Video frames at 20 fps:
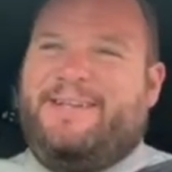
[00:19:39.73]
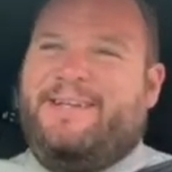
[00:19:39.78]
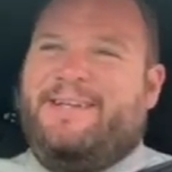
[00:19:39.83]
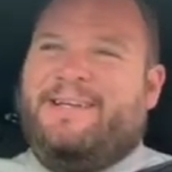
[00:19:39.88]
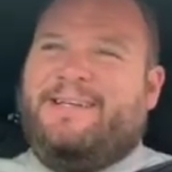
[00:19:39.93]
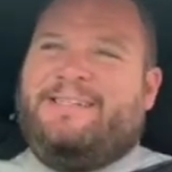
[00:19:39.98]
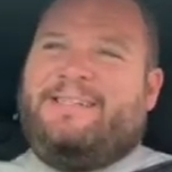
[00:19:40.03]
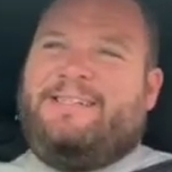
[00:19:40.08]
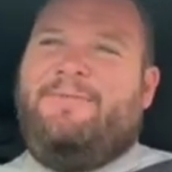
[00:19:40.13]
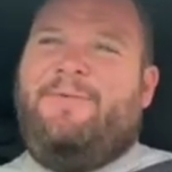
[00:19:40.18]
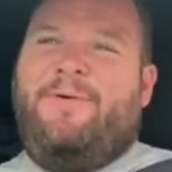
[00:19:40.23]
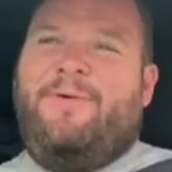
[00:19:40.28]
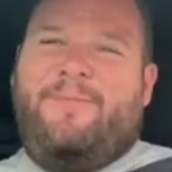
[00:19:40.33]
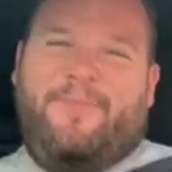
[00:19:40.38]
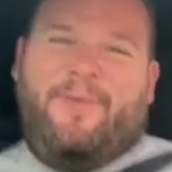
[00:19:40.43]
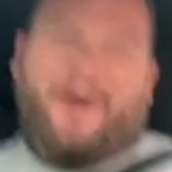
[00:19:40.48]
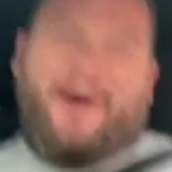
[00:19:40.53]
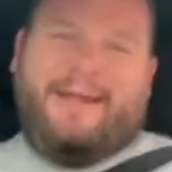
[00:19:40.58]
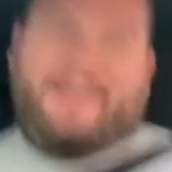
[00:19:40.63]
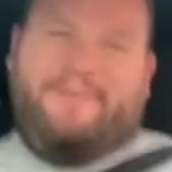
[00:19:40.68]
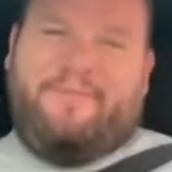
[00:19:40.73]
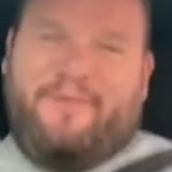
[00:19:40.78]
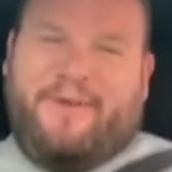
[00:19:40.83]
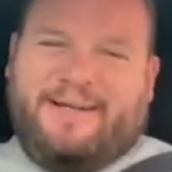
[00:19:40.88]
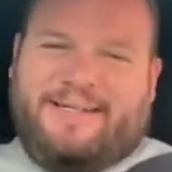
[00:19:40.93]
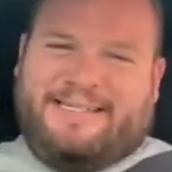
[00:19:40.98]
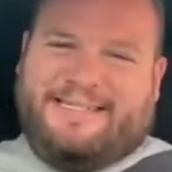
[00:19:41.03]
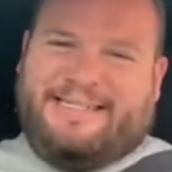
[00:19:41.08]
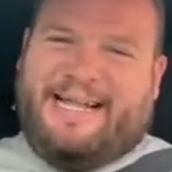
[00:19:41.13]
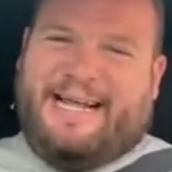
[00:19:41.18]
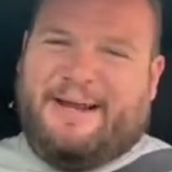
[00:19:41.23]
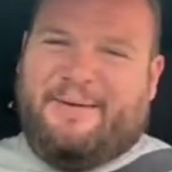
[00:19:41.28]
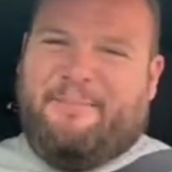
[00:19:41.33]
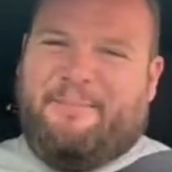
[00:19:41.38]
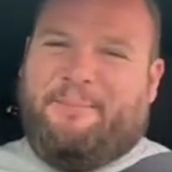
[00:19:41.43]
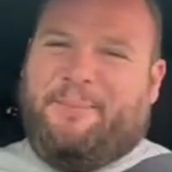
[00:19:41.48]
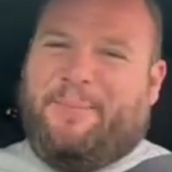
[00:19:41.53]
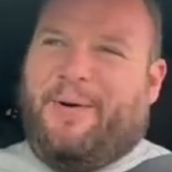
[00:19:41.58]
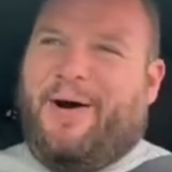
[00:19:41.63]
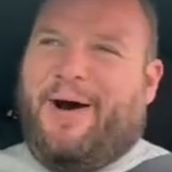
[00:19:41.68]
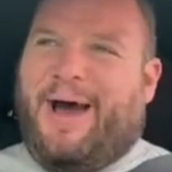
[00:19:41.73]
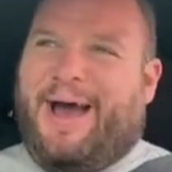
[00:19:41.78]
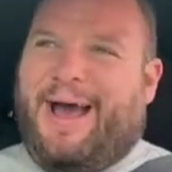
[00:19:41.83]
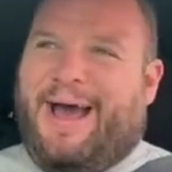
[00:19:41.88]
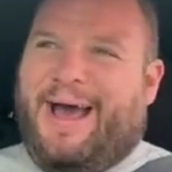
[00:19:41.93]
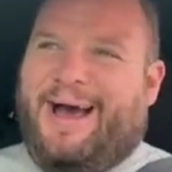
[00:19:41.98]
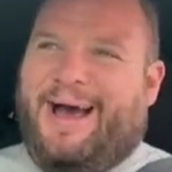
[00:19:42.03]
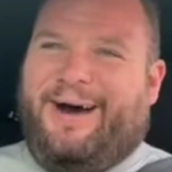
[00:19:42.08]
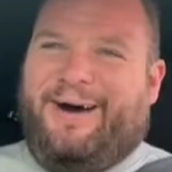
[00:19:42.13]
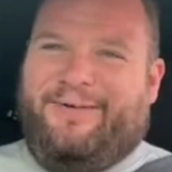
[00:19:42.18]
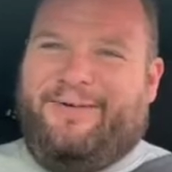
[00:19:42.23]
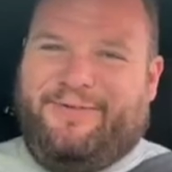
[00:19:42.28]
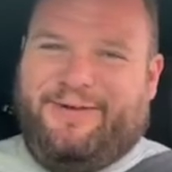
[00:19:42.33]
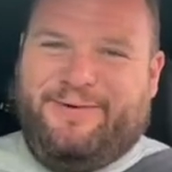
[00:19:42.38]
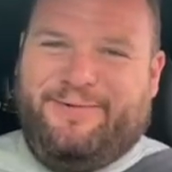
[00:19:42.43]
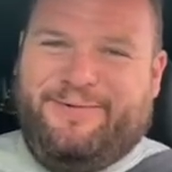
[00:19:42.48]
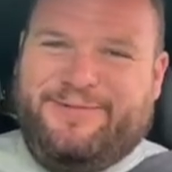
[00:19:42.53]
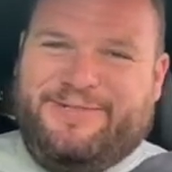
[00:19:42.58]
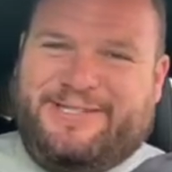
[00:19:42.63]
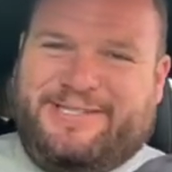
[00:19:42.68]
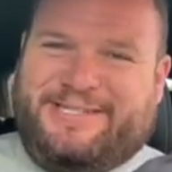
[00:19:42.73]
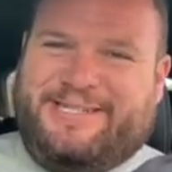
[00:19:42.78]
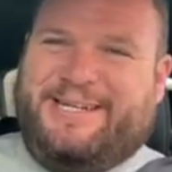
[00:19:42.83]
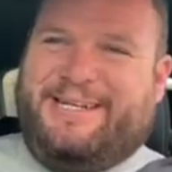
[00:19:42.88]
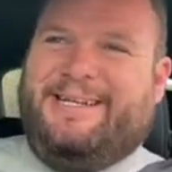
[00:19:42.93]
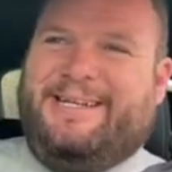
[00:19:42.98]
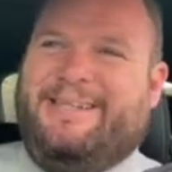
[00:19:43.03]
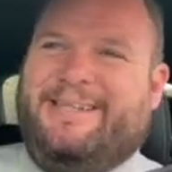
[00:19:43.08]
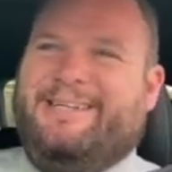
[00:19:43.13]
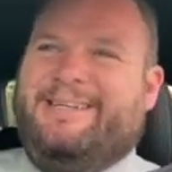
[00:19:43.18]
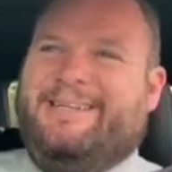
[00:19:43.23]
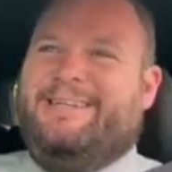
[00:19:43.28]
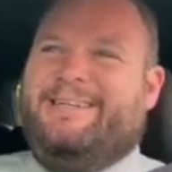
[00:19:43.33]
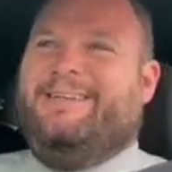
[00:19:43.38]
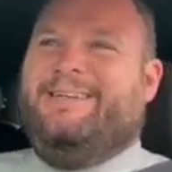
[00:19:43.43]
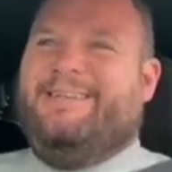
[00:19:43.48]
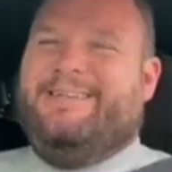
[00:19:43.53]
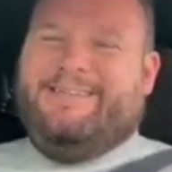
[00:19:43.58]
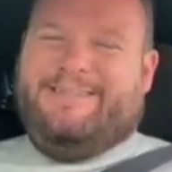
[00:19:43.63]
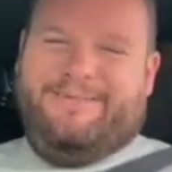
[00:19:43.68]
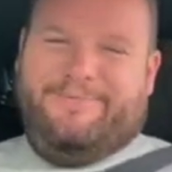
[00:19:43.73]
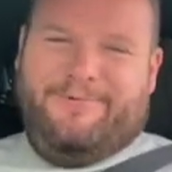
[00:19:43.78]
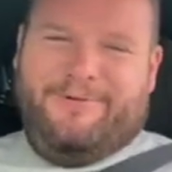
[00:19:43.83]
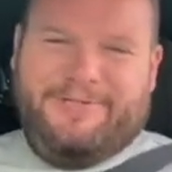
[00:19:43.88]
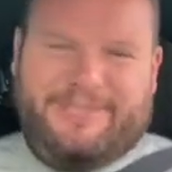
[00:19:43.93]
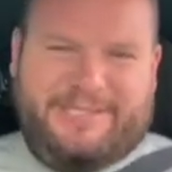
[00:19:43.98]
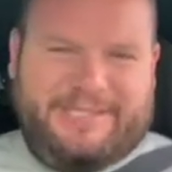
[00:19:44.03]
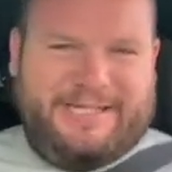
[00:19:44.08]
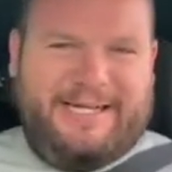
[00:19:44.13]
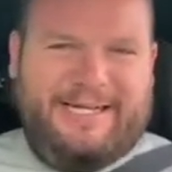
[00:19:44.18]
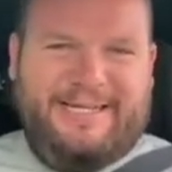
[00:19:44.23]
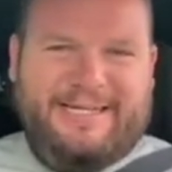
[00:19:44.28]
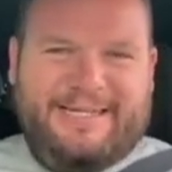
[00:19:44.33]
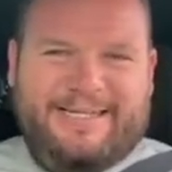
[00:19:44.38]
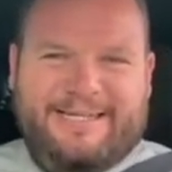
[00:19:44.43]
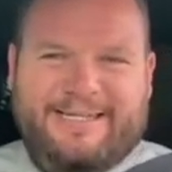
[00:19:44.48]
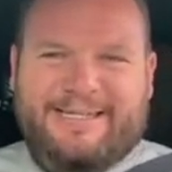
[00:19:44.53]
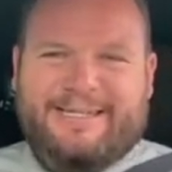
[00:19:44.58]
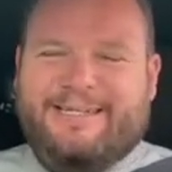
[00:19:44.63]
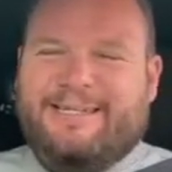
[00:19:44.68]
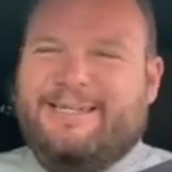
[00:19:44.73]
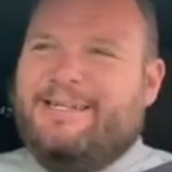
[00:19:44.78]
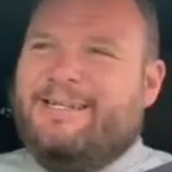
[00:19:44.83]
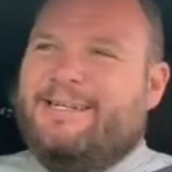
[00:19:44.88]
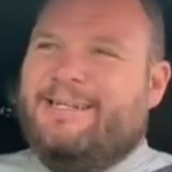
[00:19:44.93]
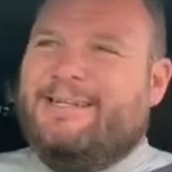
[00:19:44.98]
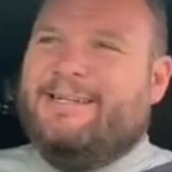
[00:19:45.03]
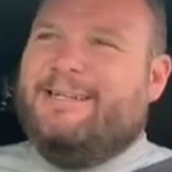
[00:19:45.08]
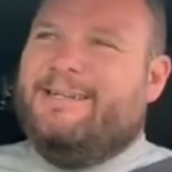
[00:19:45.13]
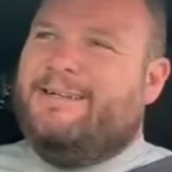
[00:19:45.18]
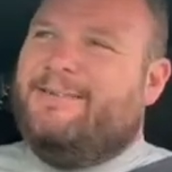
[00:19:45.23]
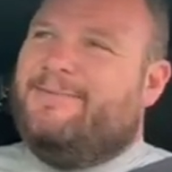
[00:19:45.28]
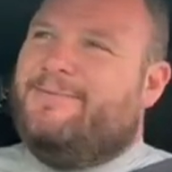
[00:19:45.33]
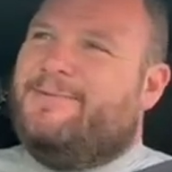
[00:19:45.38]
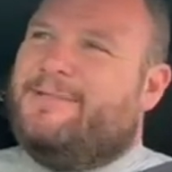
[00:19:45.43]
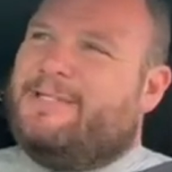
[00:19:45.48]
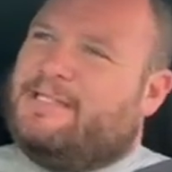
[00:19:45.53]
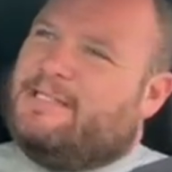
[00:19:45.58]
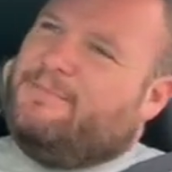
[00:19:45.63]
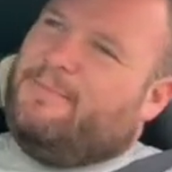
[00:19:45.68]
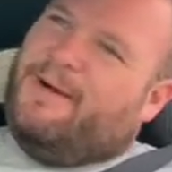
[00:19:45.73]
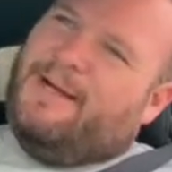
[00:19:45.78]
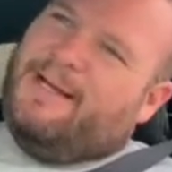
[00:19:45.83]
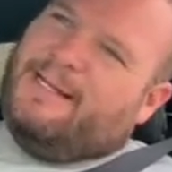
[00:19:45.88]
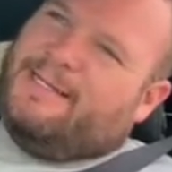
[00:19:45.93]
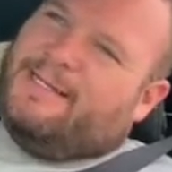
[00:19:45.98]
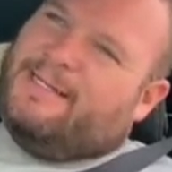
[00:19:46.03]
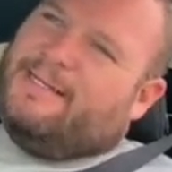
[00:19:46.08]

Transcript: She wouldn't mind if I just had a bite out of it, would she? Would she? Would she mind?